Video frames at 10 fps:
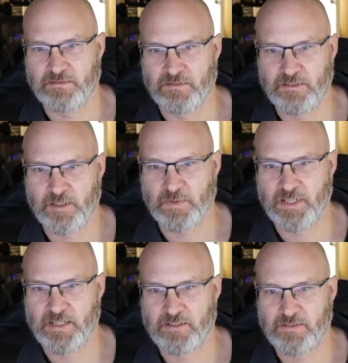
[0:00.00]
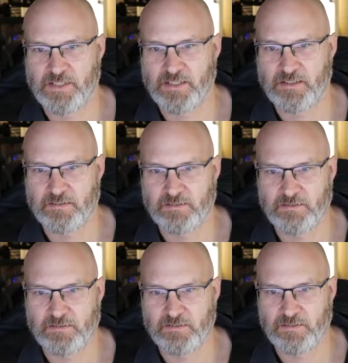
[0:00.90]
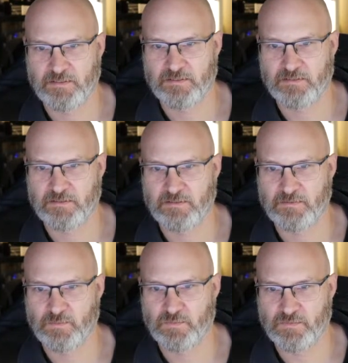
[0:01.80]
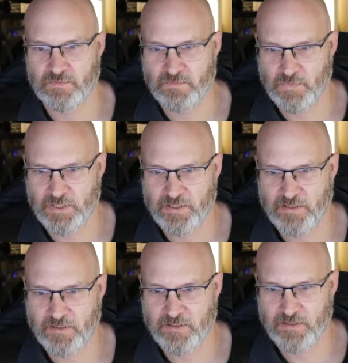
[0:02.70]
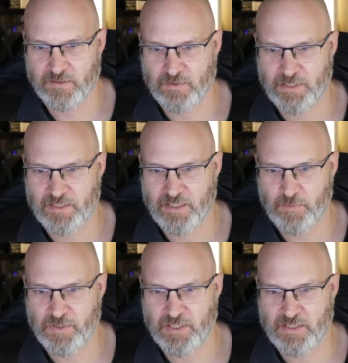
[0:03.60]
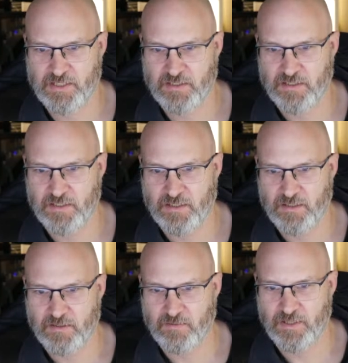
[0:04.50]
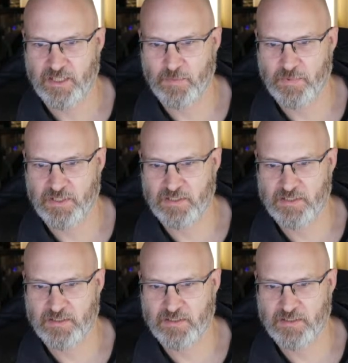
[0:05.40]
Copy that, Utah. Where did I put it? Where did I put it?